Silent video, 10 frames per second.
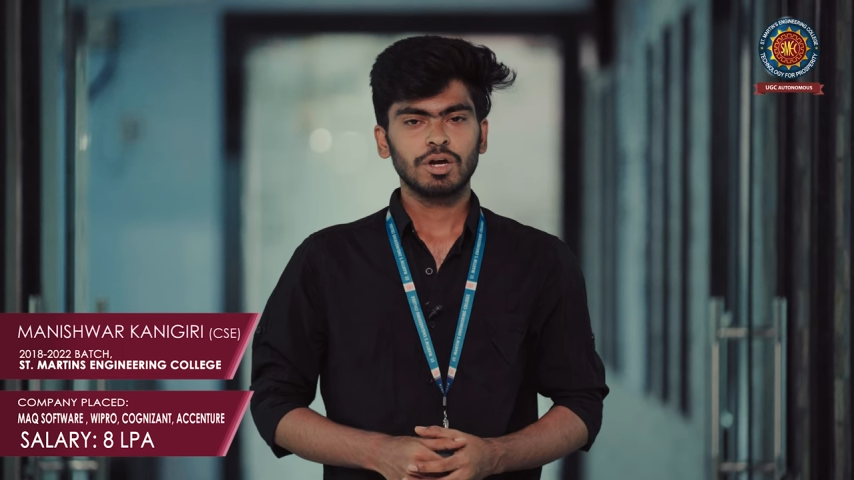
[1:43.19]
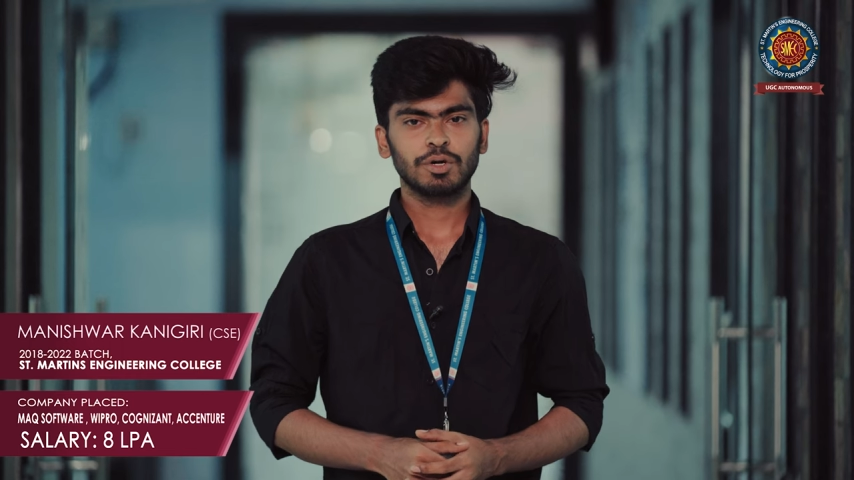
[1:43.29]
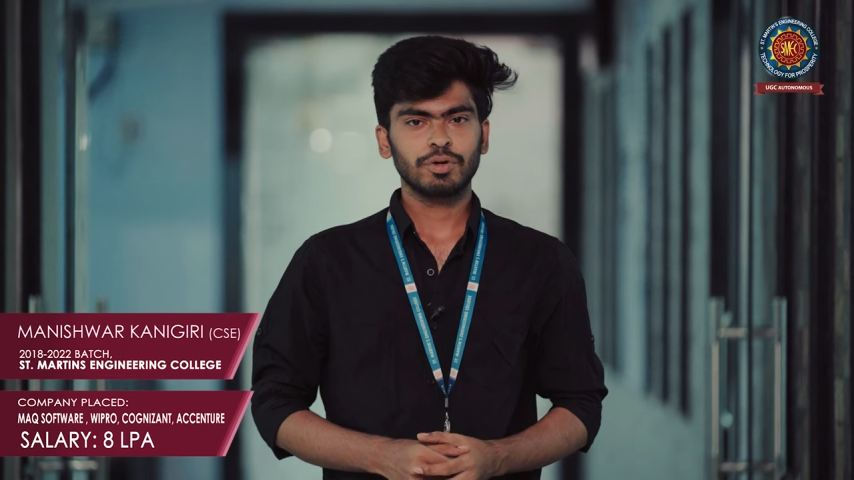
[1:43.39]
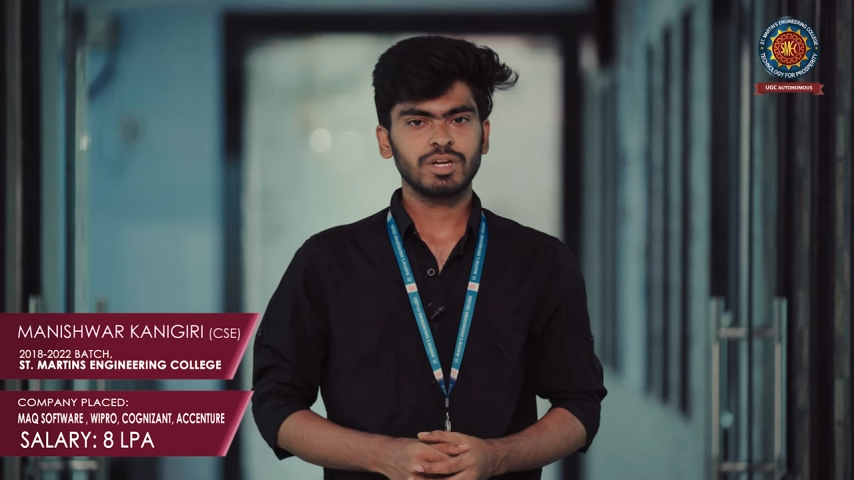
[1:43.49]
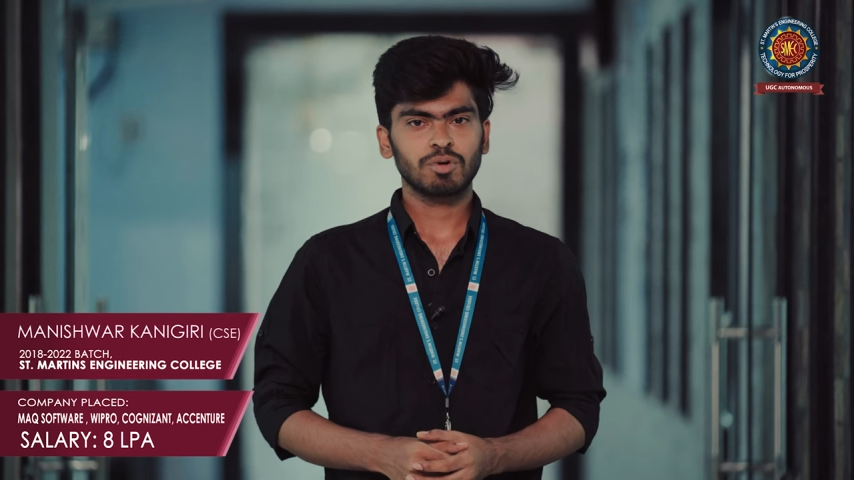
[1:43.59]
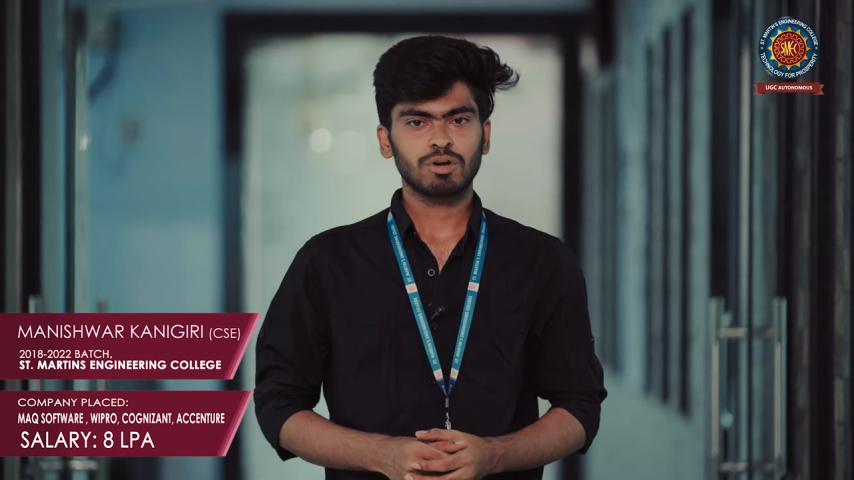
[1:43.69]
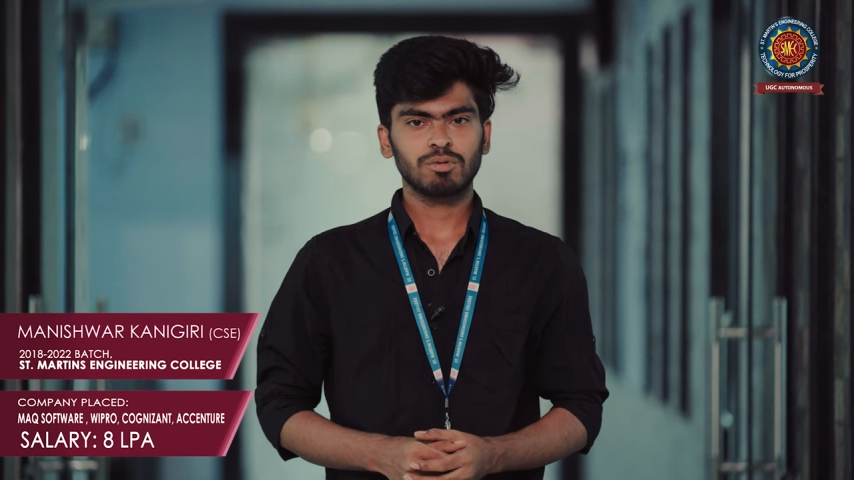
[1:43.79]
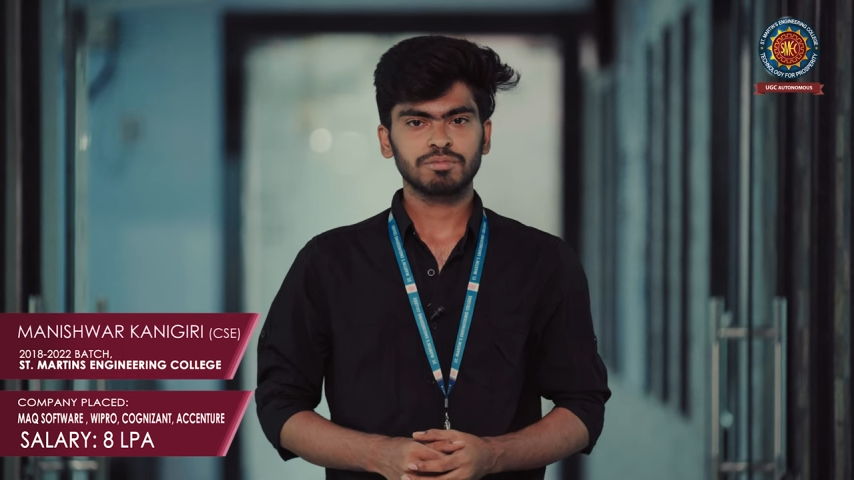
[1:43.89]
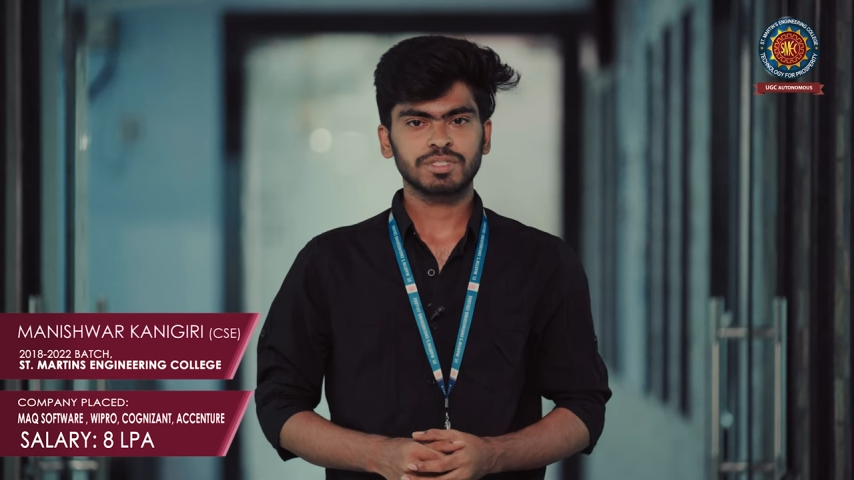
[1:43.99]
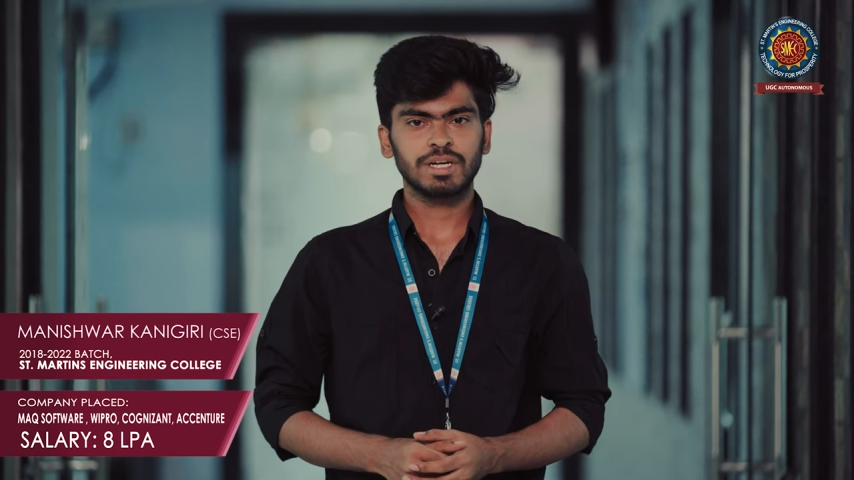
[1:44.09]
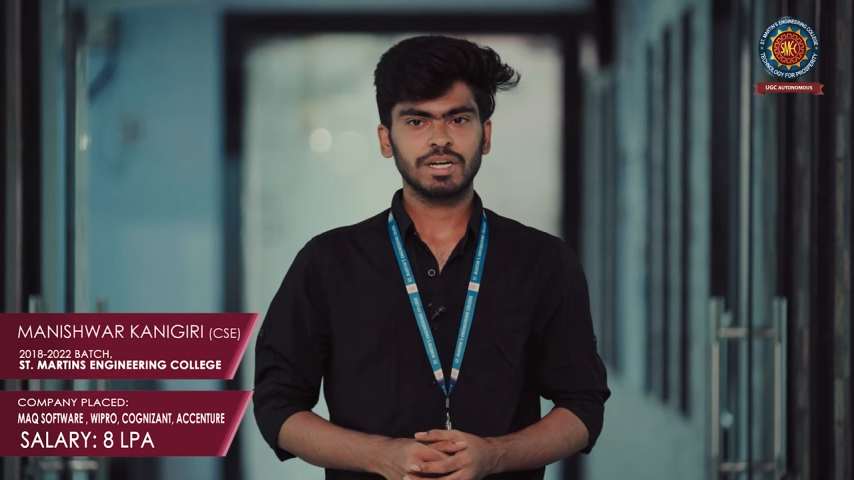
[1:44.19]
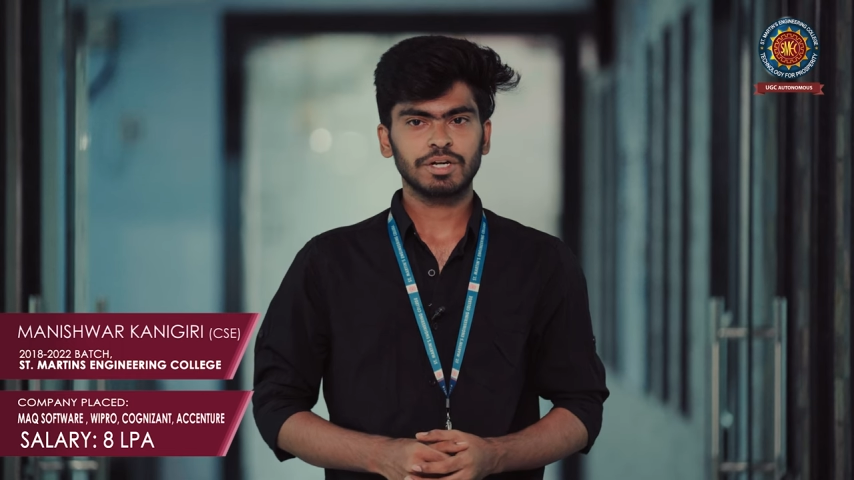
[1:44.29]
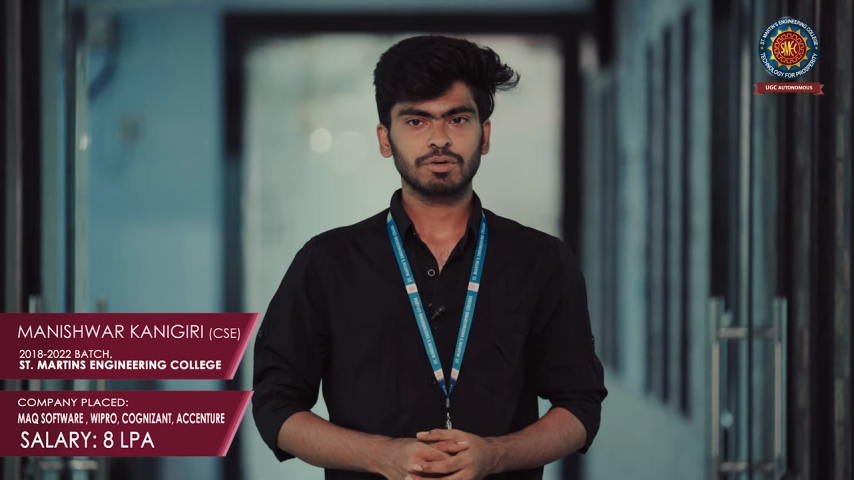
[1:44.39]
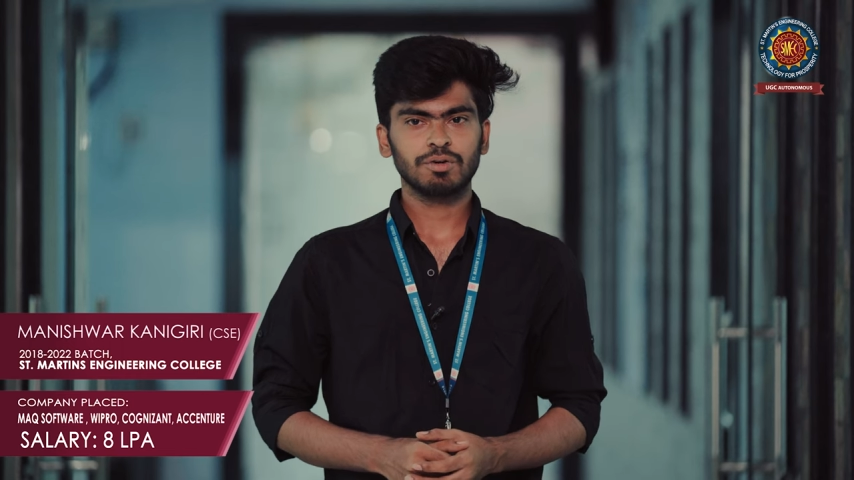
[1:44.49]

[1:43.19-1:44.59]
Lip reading: doing problems in lead